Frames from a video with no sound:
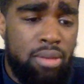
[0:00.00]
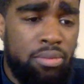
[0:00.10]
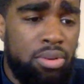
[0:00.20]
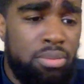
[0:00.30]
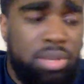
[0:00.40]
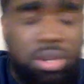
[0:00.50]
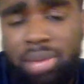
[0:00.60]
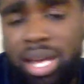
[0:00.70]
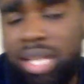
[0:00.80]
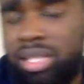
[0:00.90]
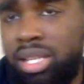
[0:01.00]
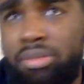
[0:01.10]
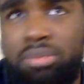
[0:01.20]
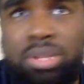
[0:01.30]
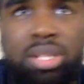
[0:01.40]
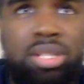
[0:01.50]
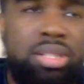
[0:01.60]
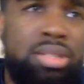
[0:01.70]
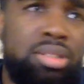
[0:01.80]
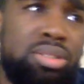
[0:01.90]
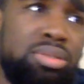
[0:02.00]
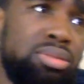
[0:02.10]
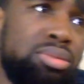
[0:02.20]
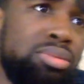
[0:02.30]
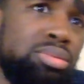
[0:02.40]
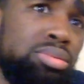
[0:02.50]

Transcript: from Illmatic to Infamous to